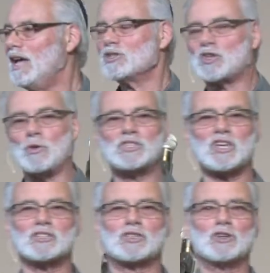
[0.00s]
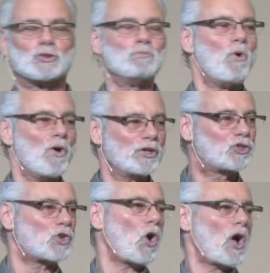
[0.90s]
So he says there's more
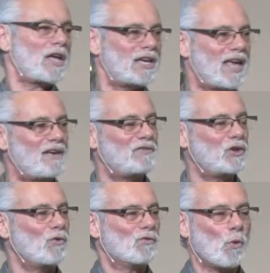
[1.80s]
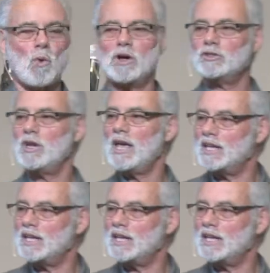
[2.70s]
joy in heaven over one